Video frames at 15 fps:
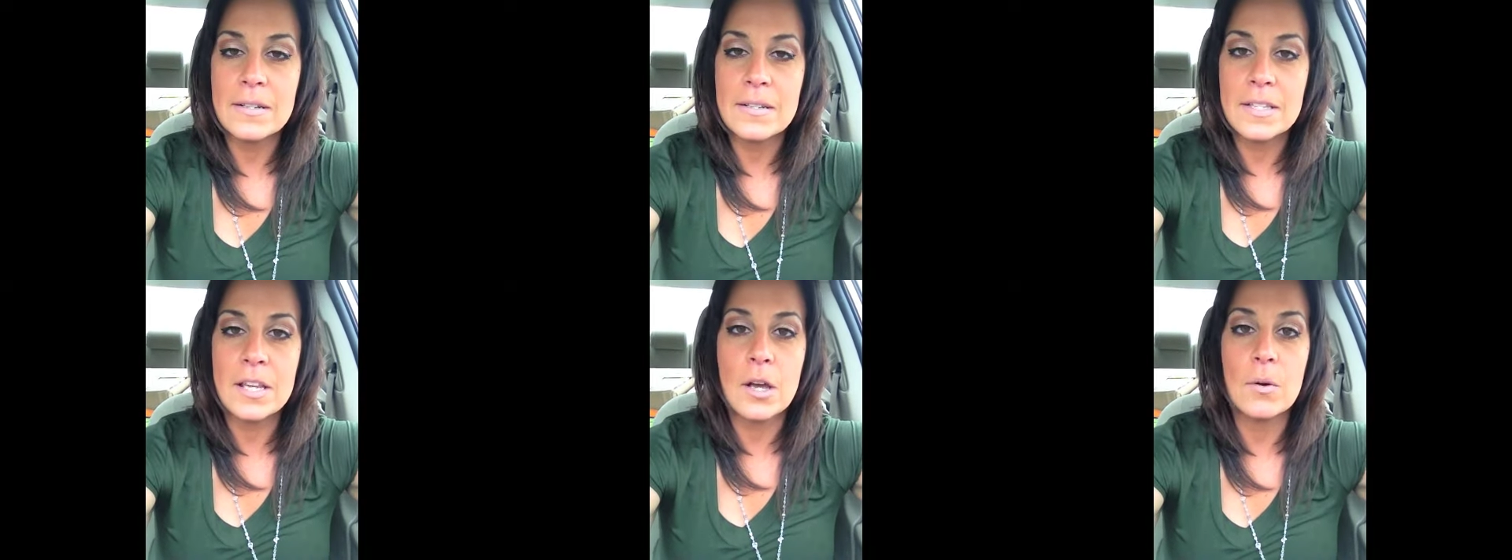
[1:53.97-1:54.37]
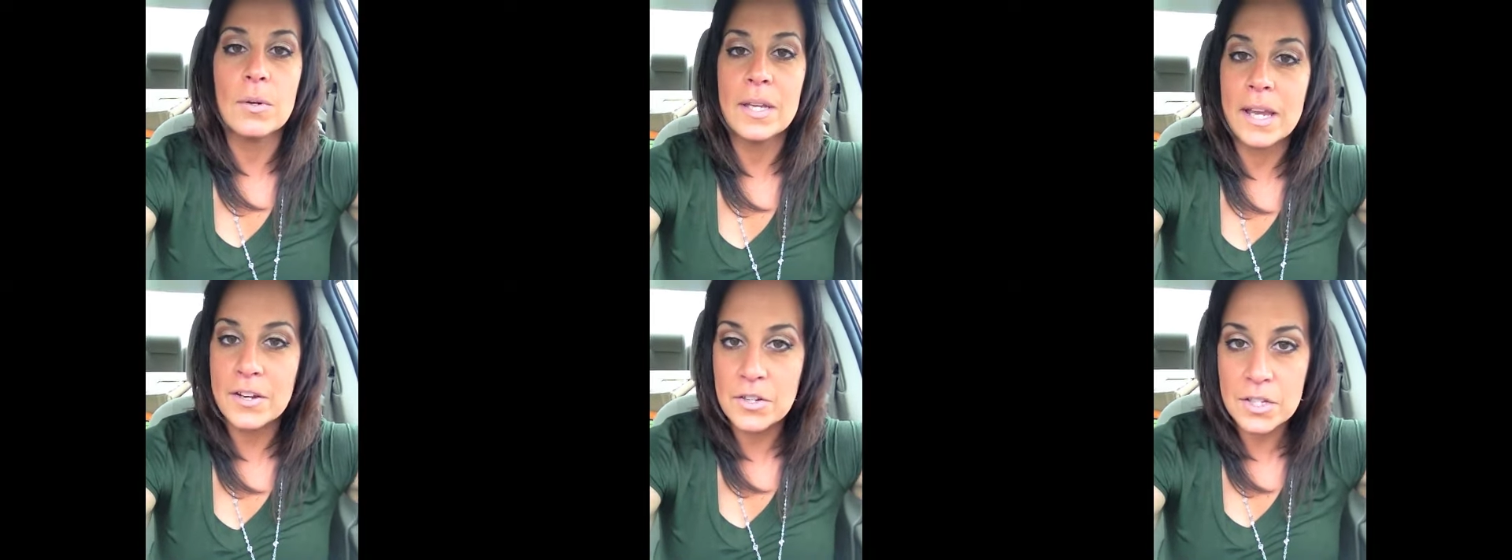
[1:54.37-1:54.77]
So
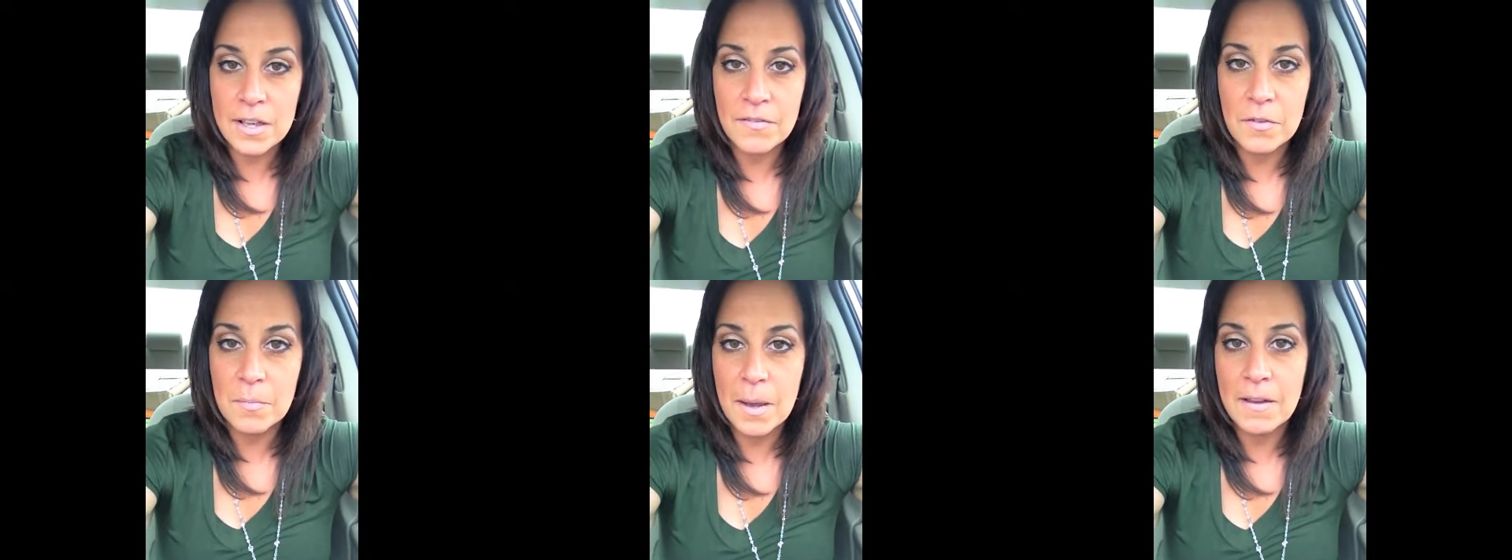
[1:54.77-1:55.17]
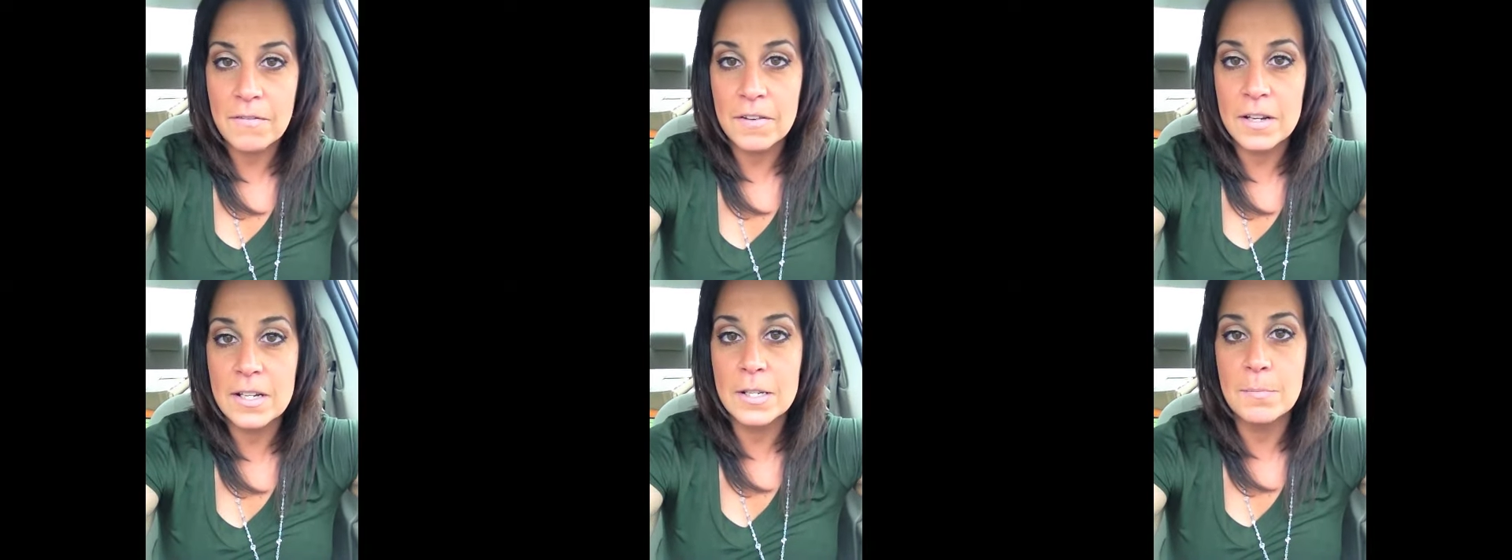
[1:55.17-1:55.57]
get yourself a
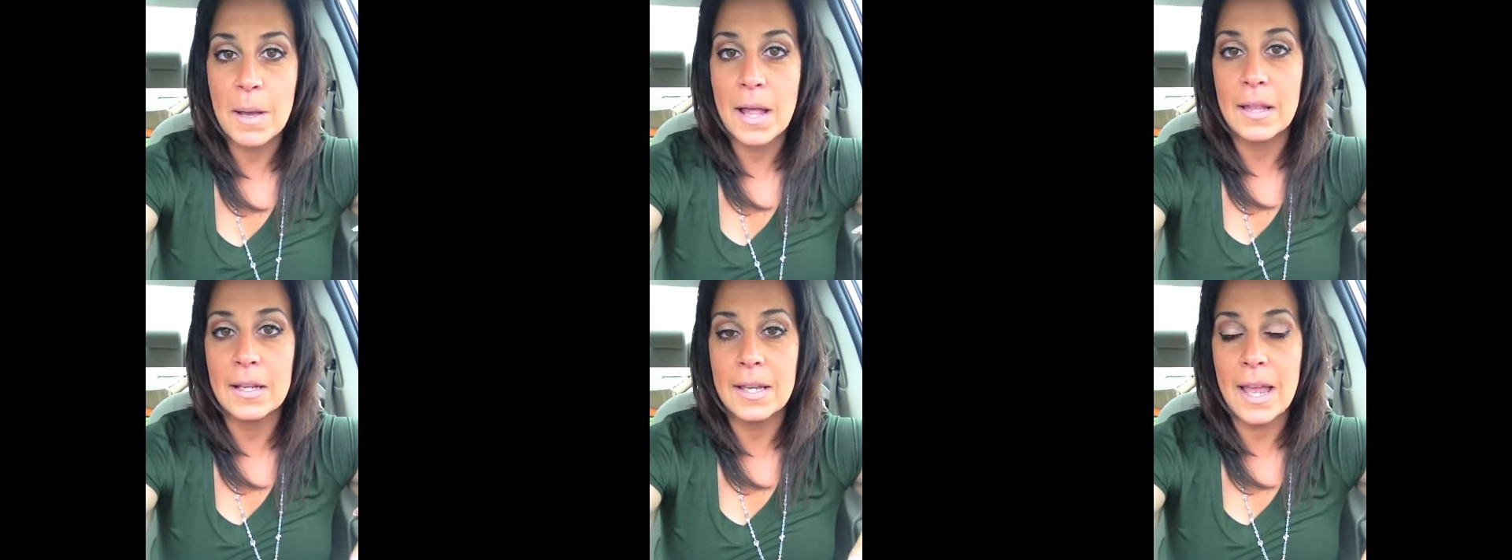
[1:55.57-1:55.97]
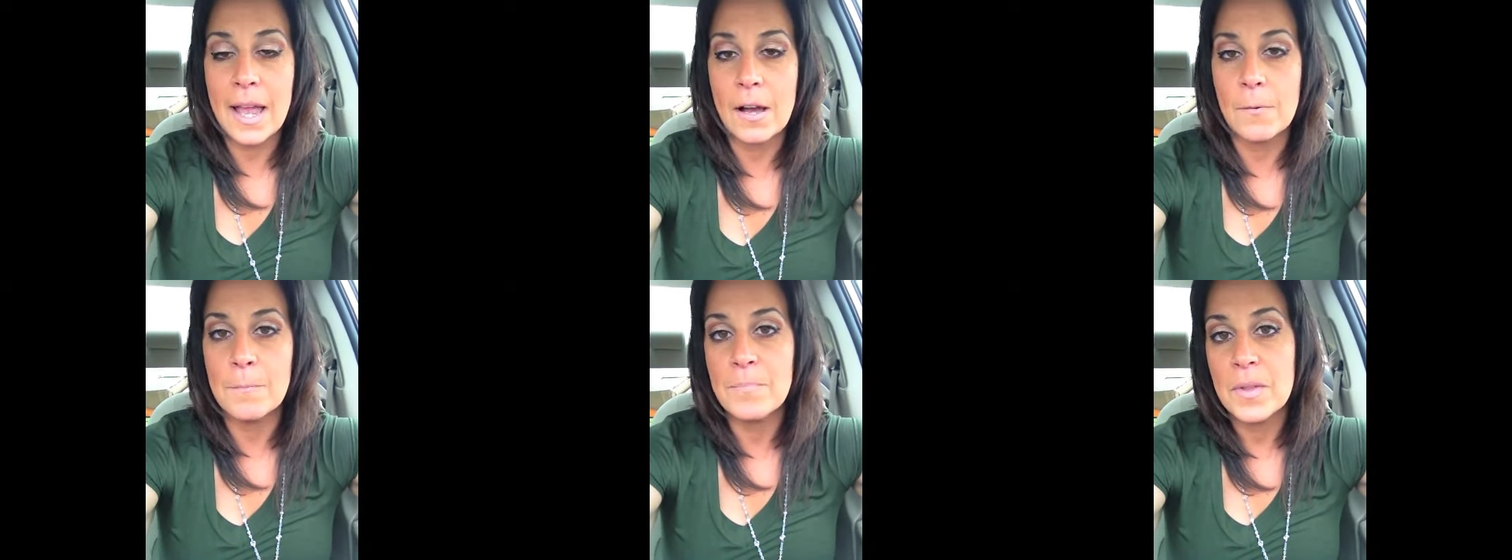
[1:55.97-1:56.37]
MyFitnessPal
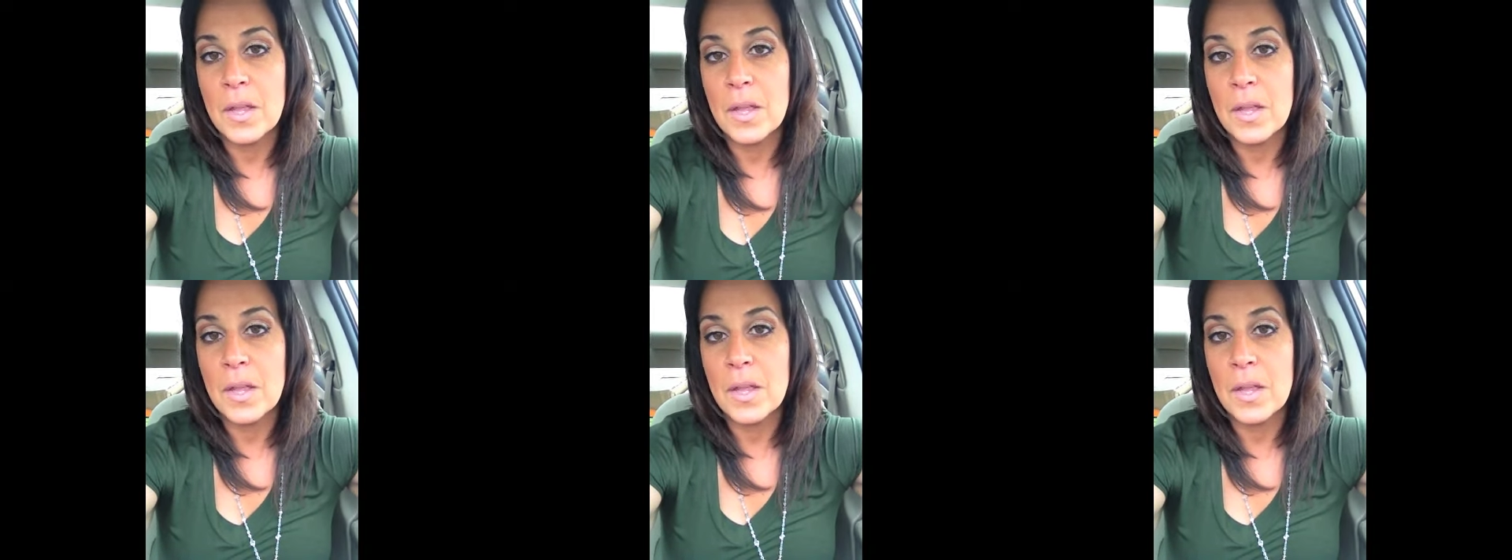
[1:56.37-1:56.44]
account.